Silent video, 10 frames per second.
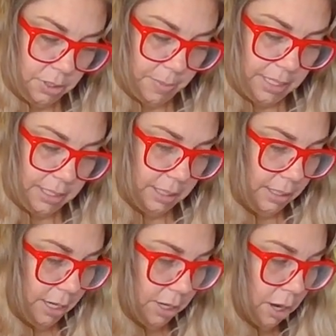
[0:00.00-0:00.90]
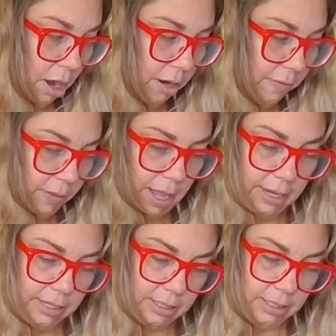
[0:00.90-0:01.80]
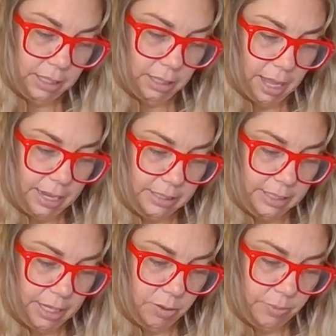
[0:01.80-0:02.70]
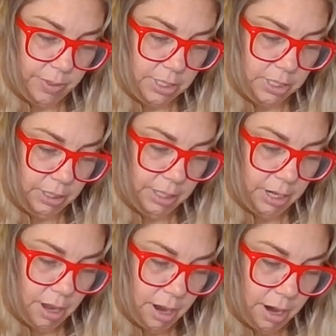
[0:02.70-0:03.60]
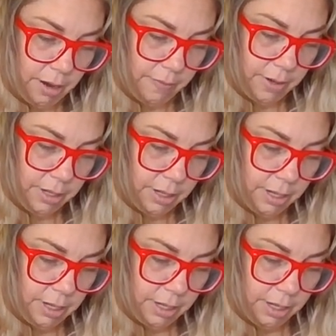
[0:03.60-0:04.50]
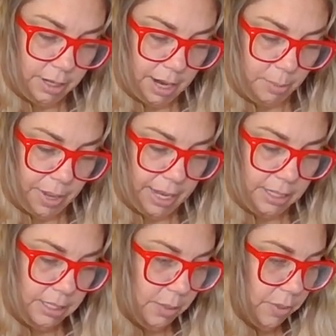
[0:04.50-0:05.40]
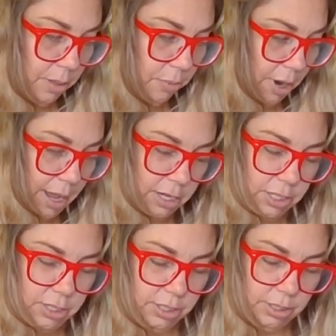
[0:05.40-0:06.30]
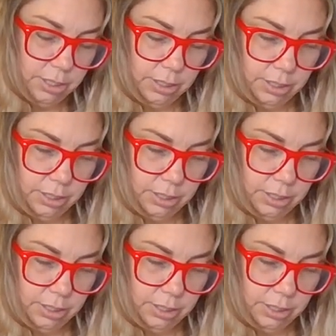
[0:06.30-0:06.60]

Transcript: So basically your carve lines, the lines that you originally carved, you're now painting with a brush.